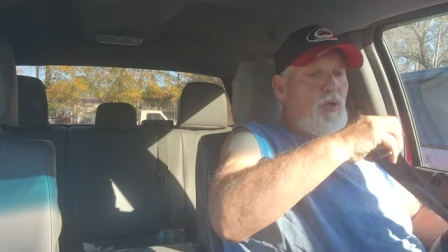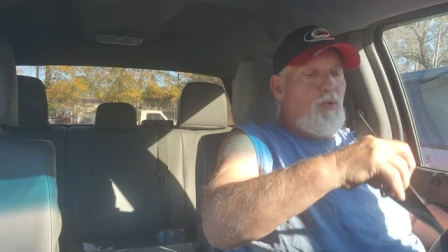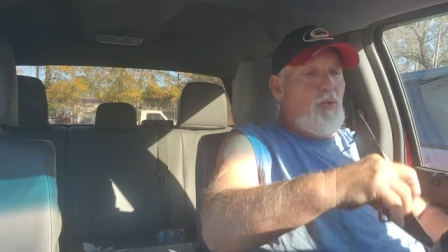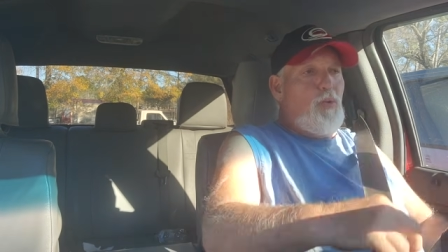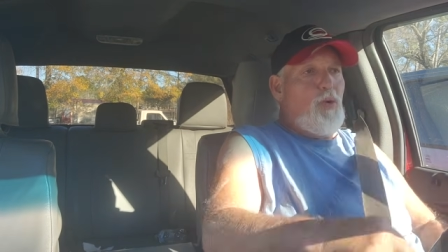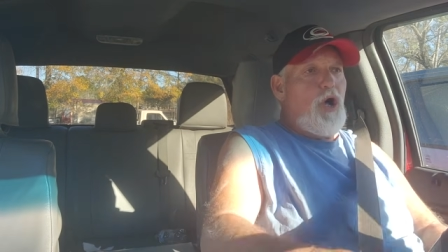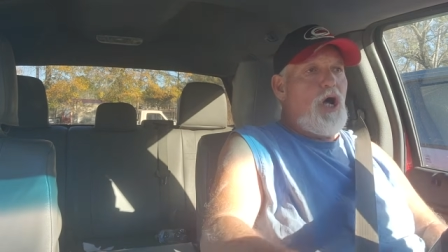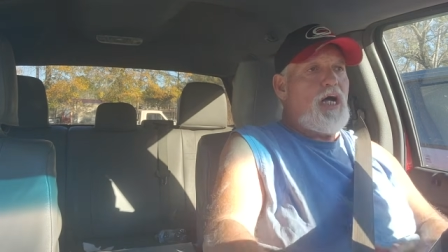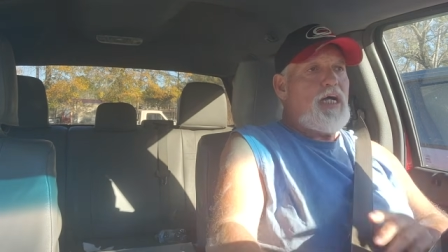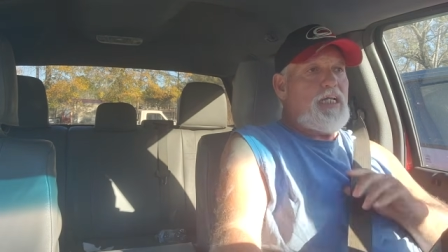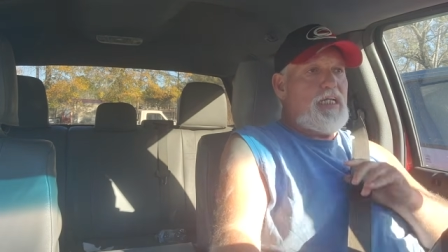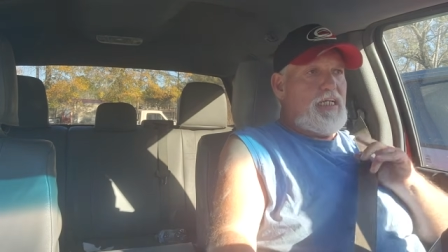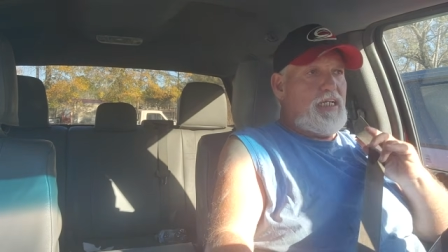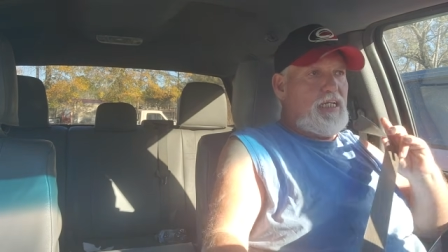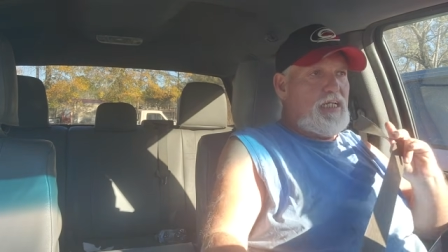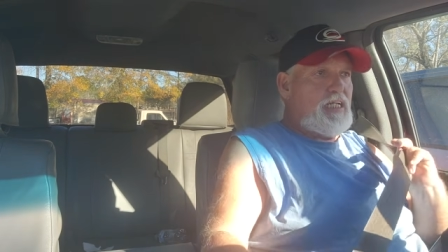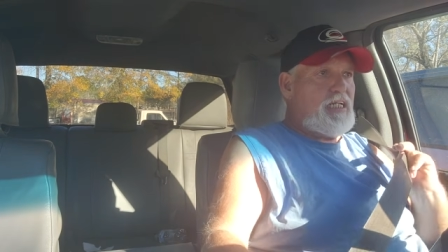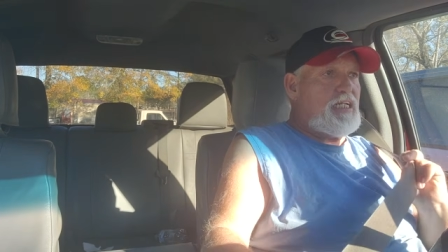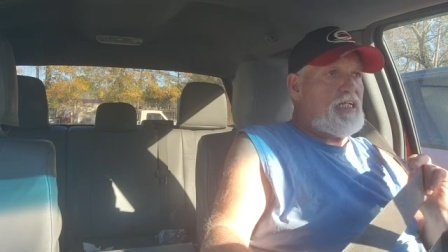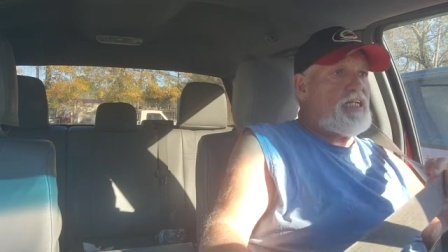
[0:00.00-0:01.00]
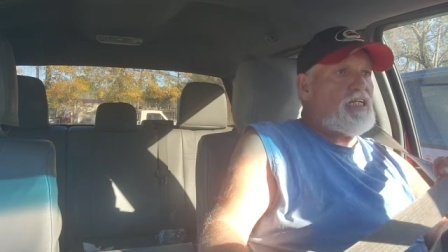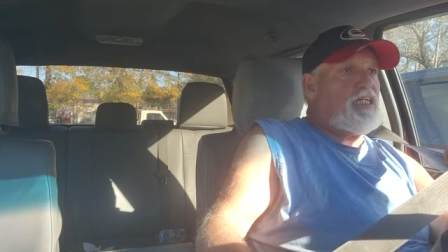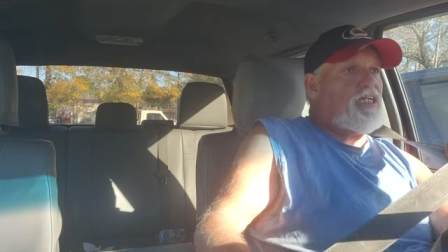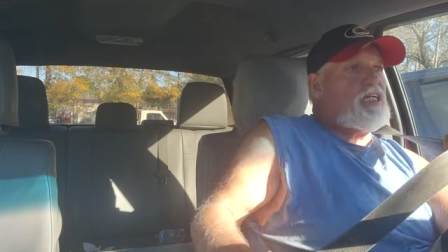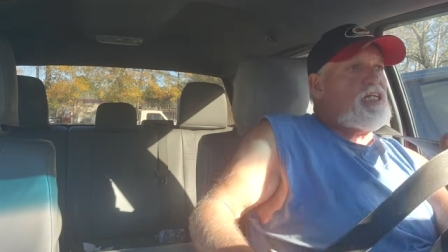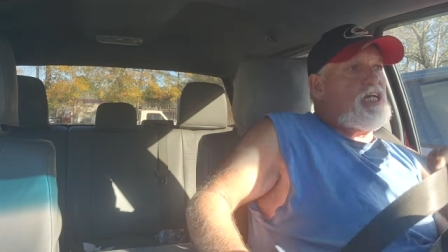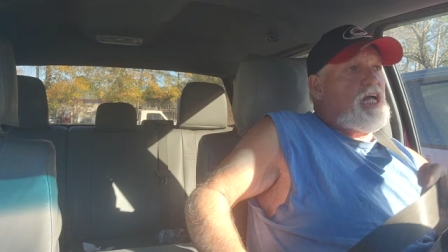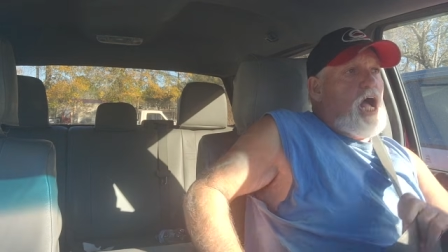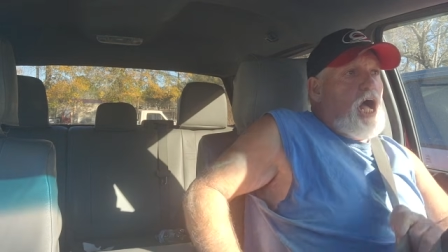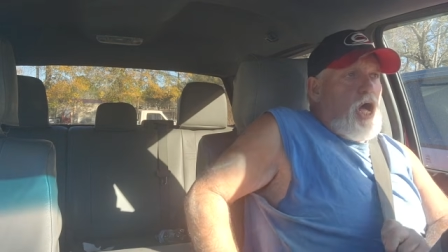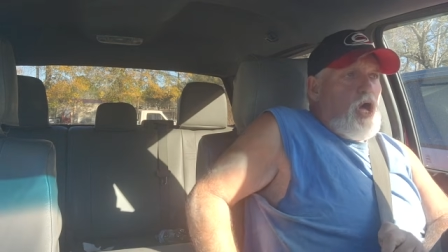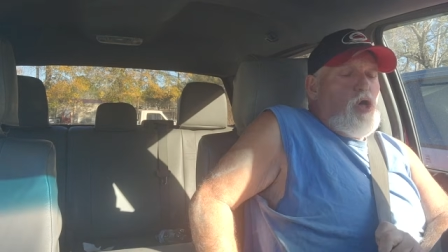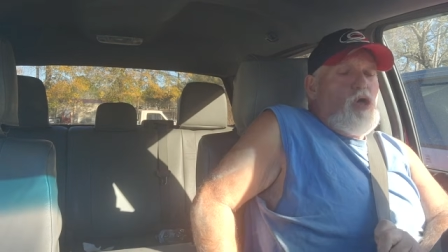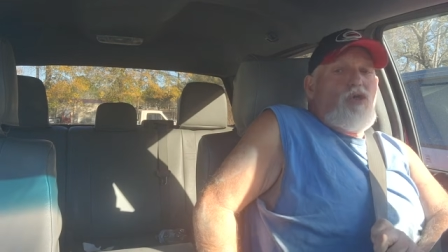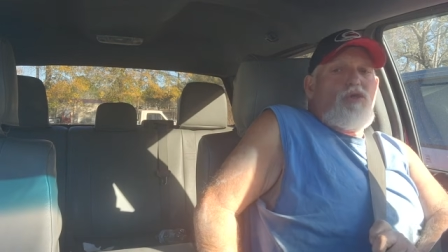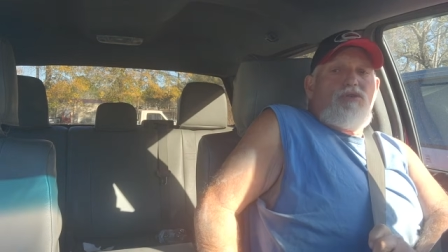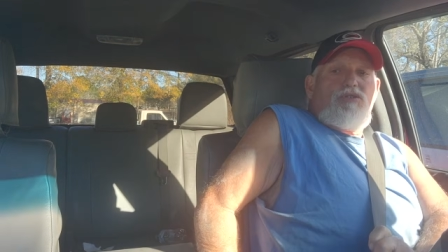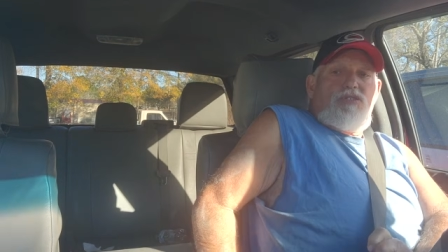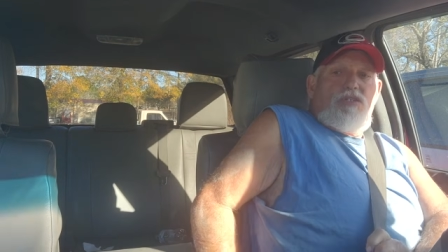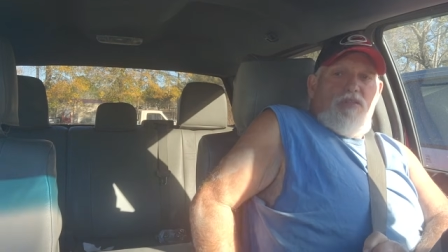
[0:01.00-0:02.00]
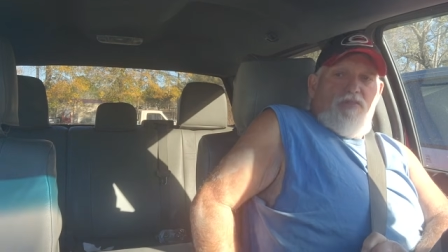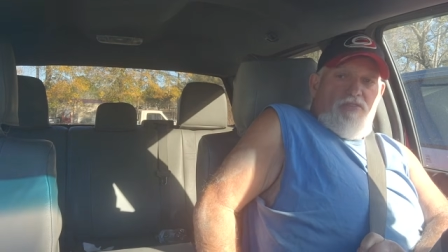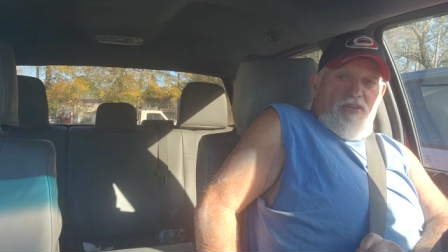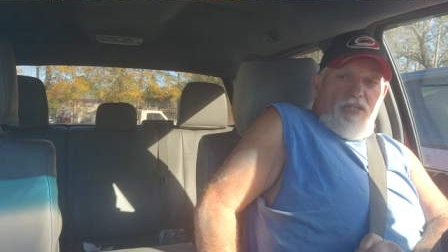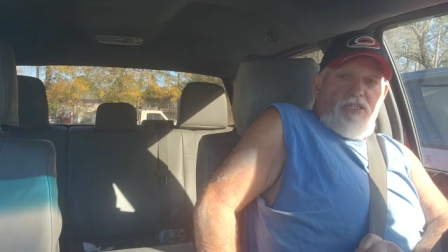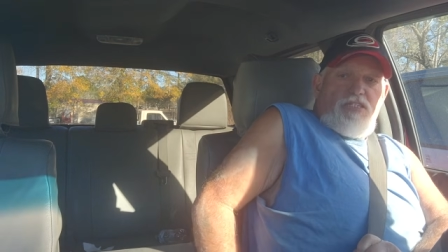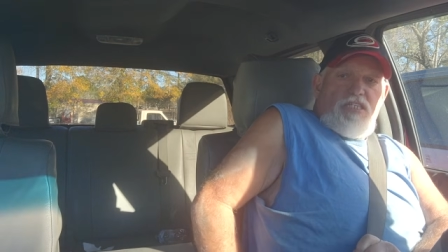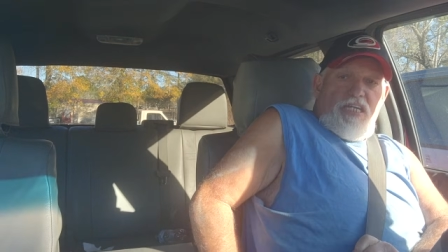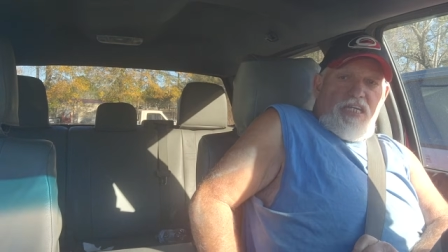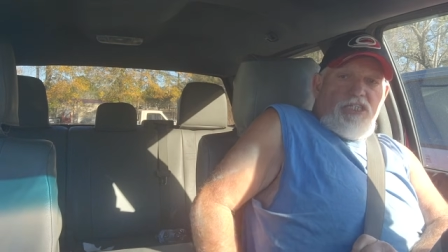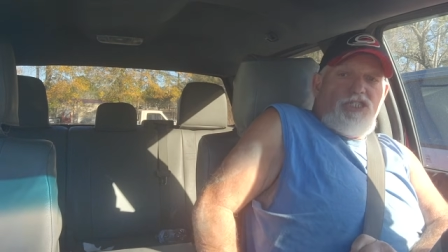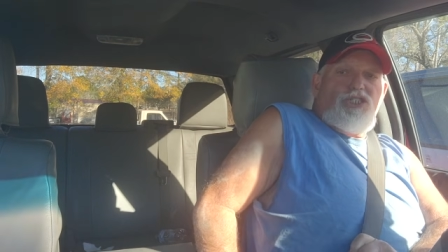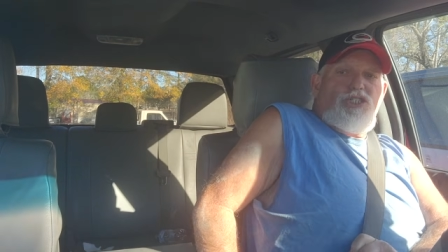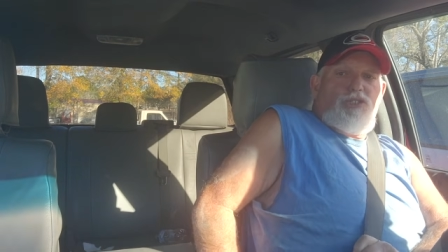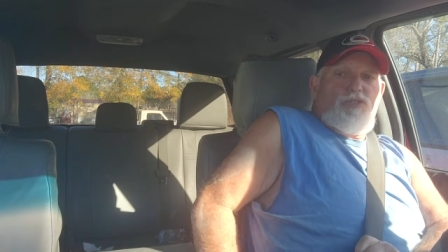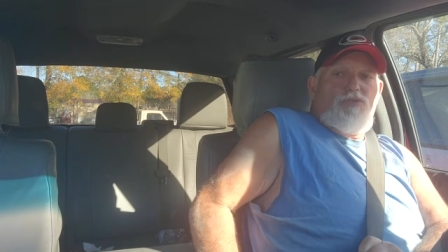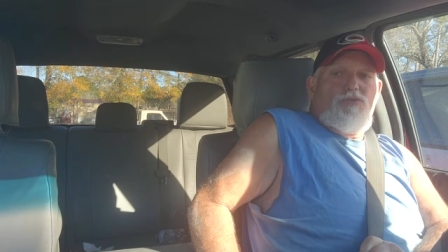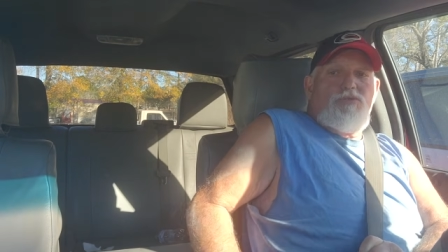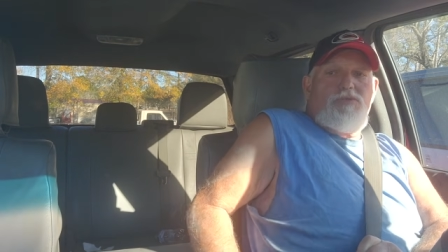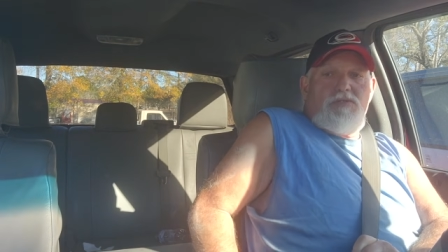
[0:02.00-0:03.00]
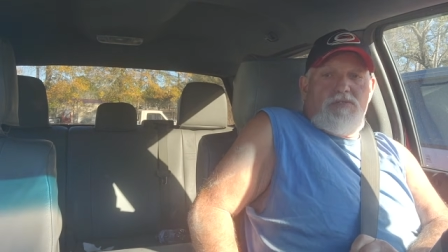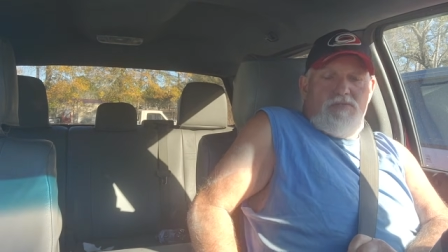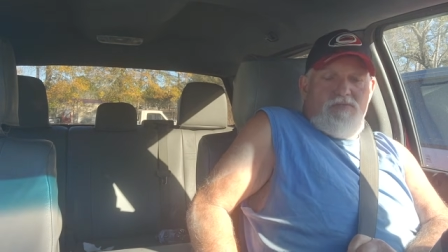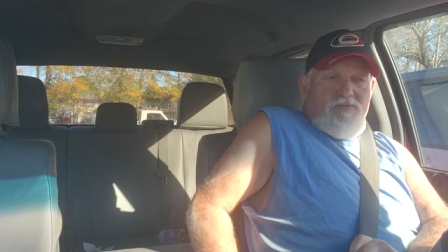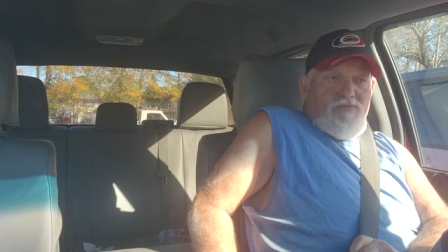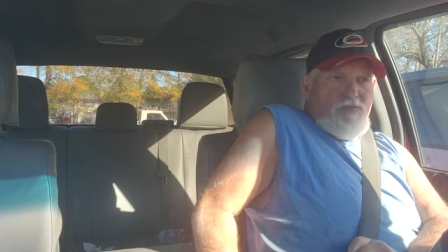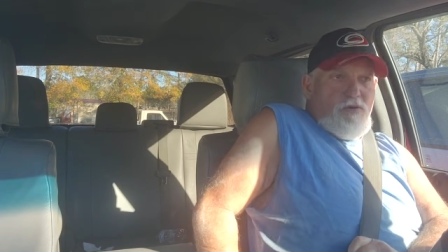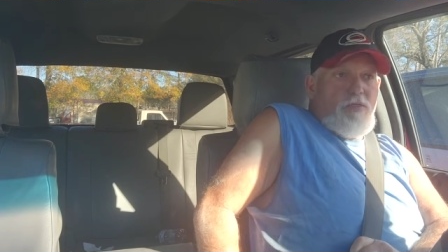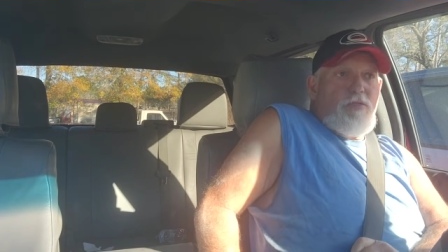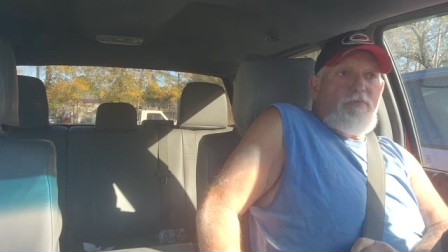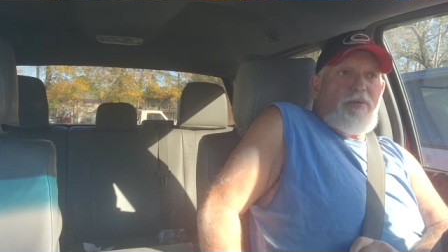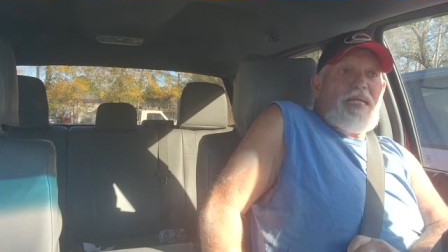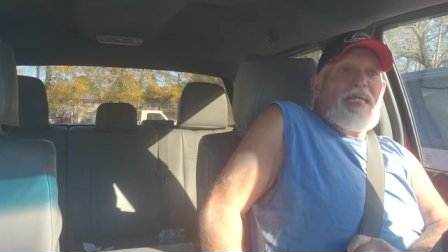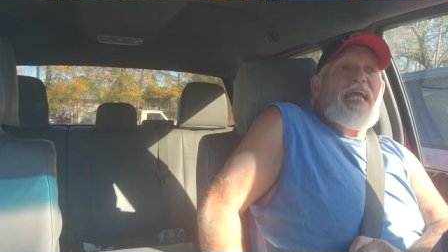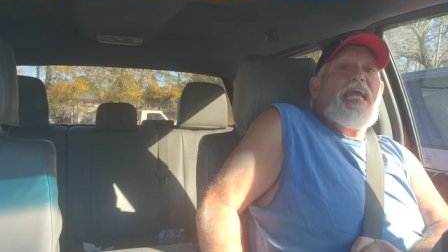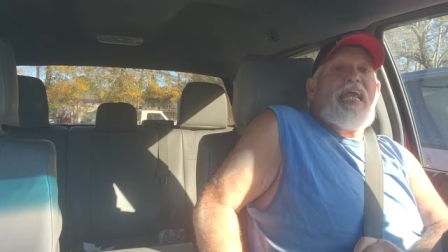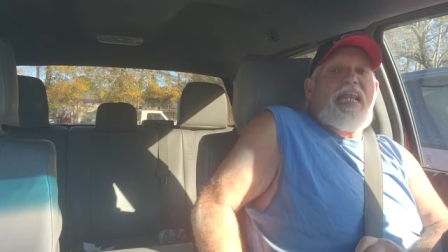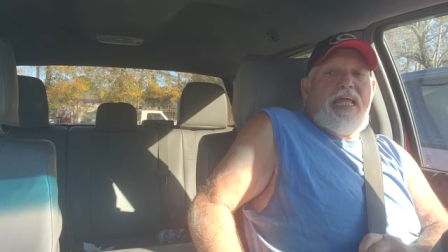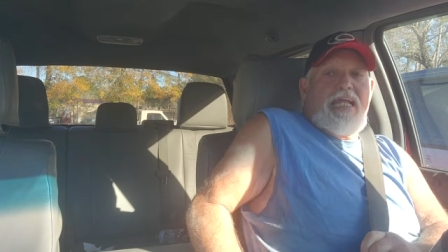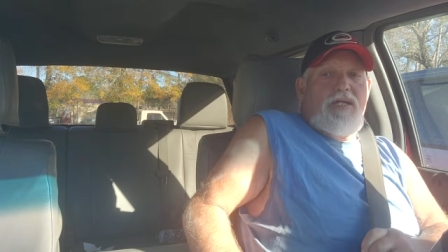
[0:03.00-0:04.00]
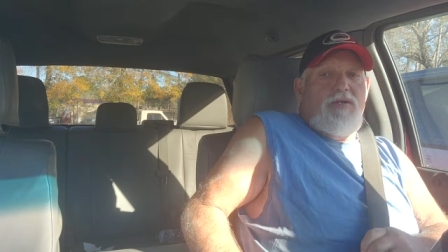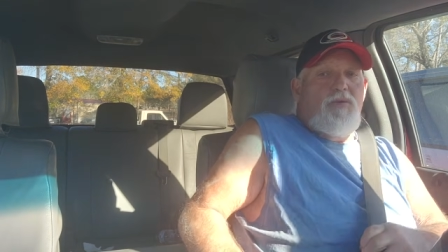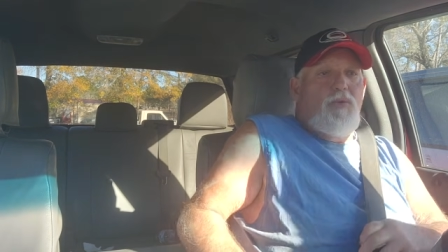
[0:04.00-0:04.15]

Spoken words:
what caused this issue from the beginning?